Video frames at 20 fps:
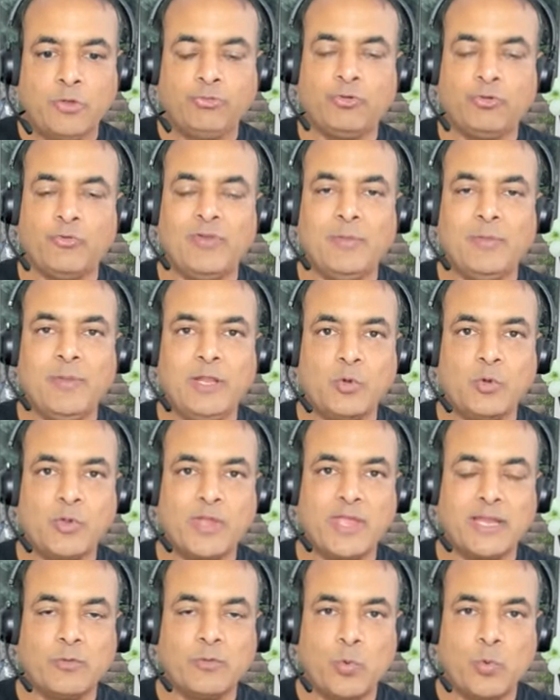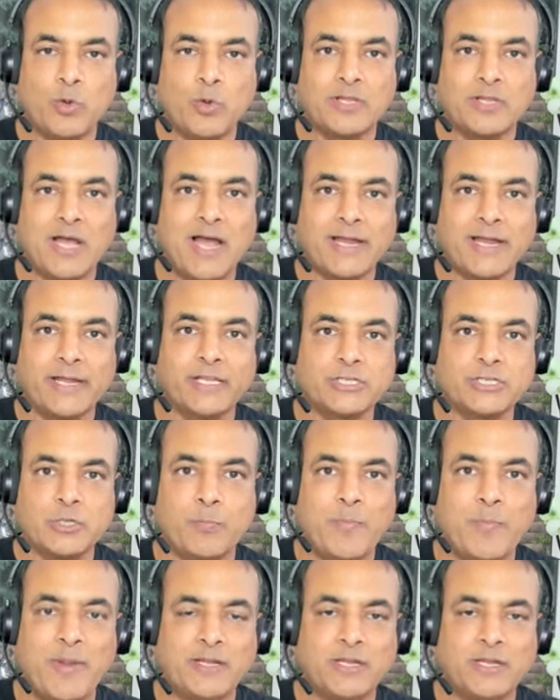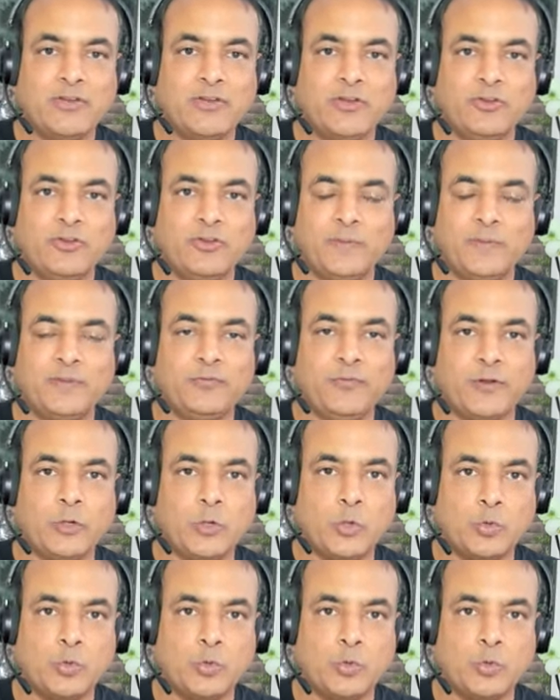So we'll be looking at what are the architecture pattern and specific